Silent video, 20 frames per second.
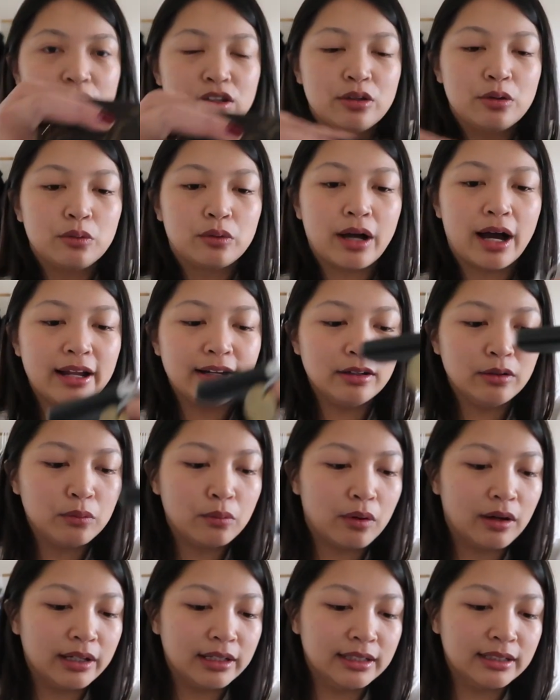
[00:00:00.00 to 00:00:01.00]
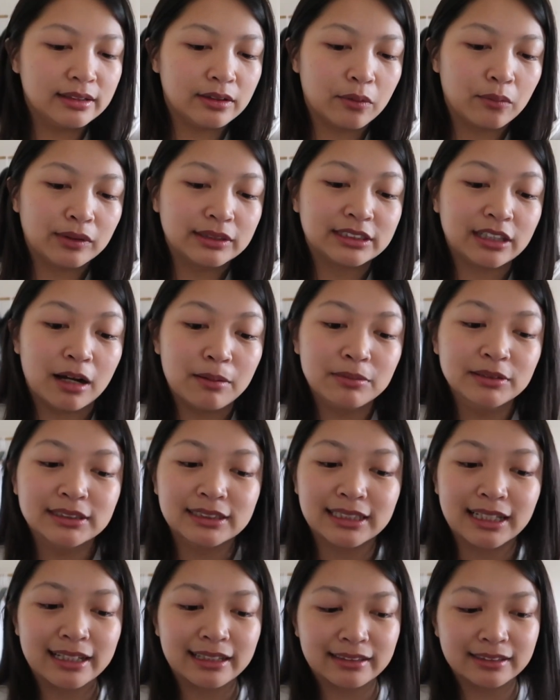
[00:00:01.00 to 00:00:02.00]
You kind of want it where it's
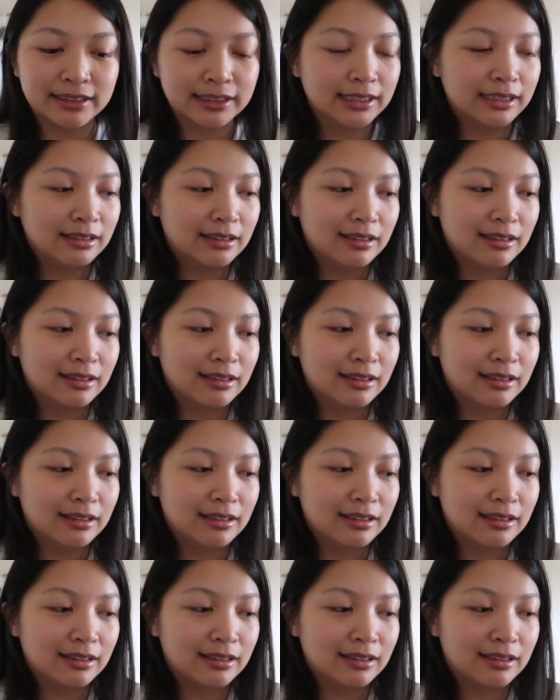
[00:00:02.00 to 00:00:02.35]
almost like